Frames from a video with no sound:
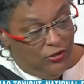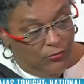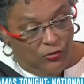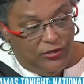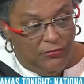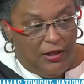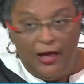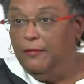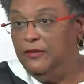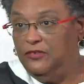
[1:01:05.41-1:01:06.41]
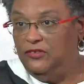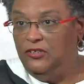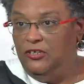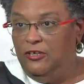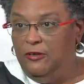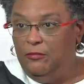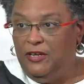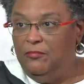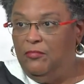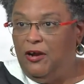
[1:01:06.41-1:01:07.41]
Barbados Prime Minister, the
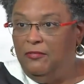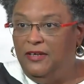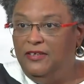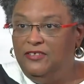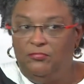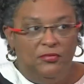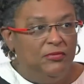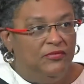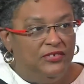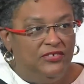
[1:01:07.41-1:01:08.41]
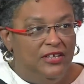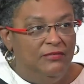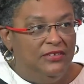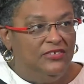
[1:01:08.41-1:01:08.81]
Honorable Mia Motley QC,